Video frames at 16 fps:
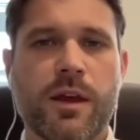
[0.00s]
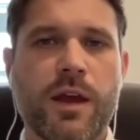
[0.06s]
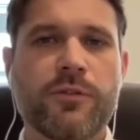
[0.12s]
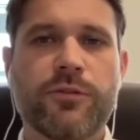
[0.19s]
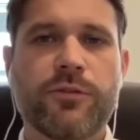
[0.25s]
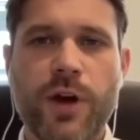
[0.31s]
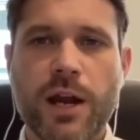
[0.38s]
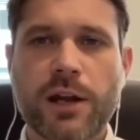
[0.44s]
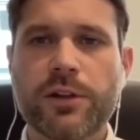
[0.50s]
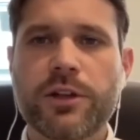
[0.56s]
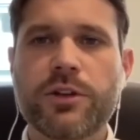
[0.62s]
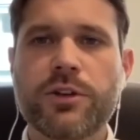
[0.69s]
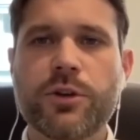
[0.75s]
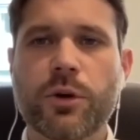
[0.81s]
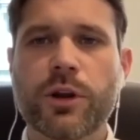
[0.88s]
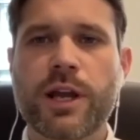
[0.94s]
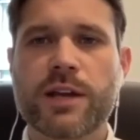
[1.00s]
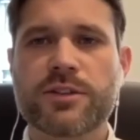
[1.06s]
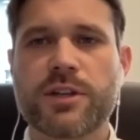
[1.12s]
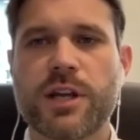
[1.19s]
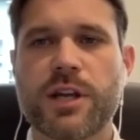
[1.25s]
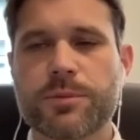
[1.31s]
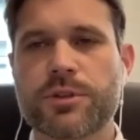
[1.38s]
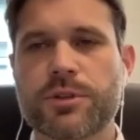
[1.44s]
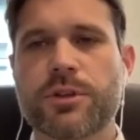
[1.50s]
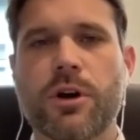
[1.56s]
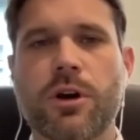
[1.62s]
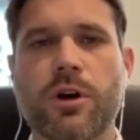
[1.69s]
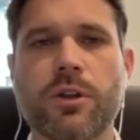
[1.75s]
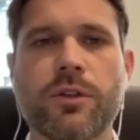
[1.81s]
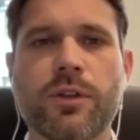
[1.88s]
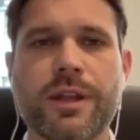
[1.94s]
And finally, New York has an option
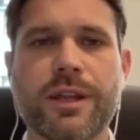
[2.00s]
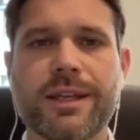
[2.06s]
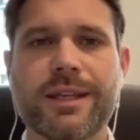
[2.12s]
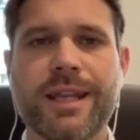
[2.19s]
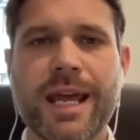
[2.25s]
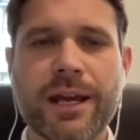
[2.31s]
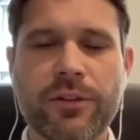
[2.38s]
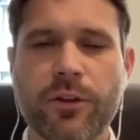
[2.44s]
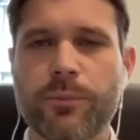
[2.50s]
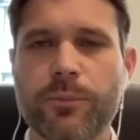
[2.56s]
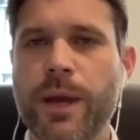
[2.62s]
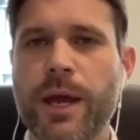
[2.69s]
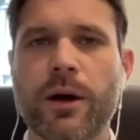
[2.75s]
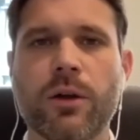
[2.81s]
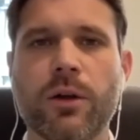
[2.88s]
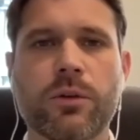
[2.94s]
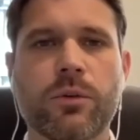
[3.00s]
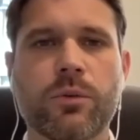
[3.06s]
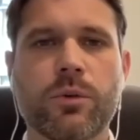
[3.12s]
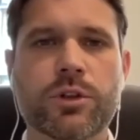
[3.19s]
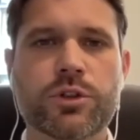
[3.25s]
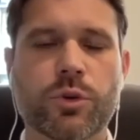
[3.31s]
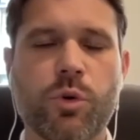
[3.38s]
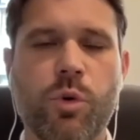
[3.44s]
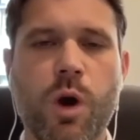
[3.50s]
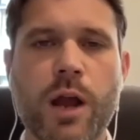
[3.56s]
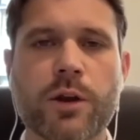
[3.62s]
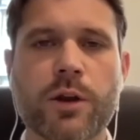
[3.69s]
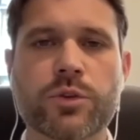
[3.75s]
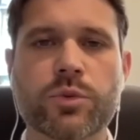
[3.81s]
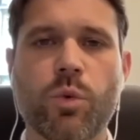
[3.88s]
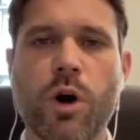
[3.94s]
called nail and mail, which
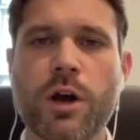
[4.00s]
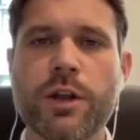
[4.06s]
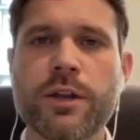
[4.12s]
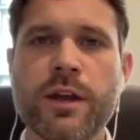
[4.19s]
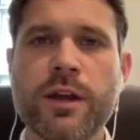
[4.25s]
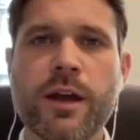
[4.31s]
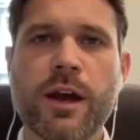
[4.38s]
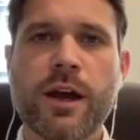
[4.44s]
requires one,